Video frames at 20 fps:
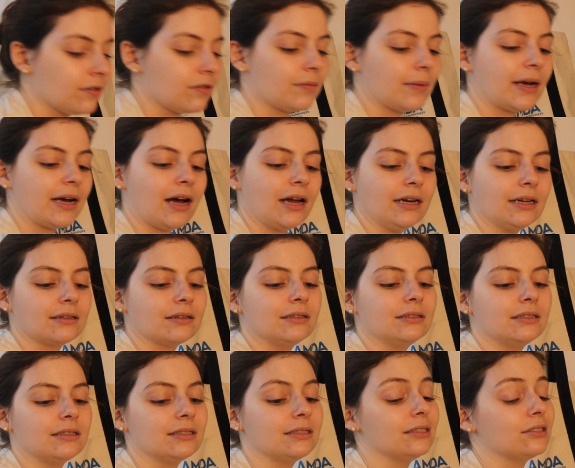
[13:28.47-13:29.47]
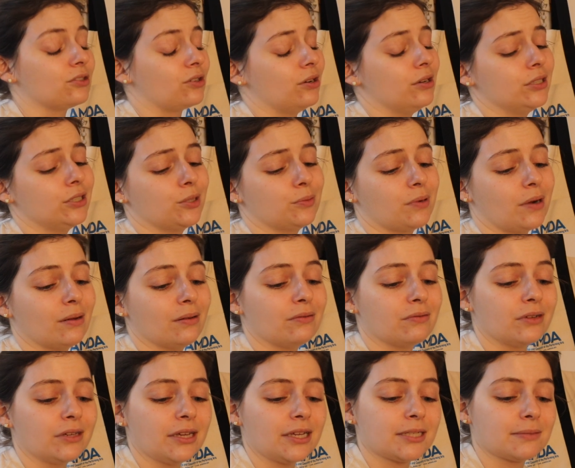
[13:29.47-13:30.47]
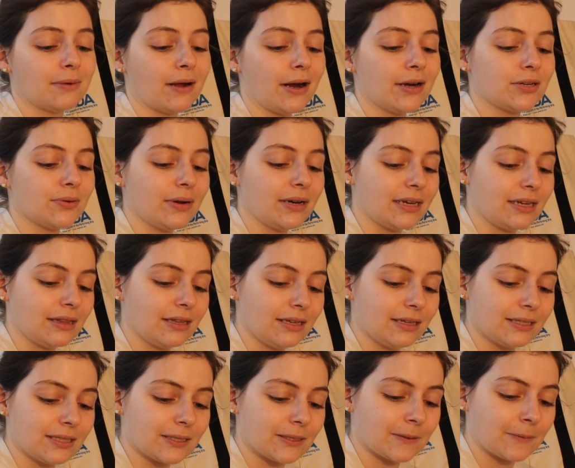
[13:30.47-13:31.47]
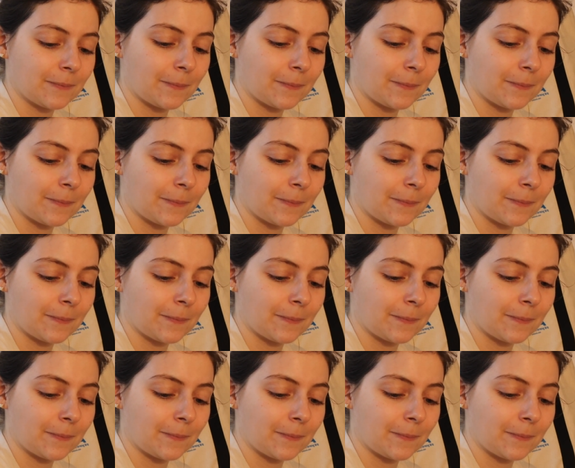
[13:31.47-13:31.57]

From Iconic London, this is also probably really expired. Do I need this?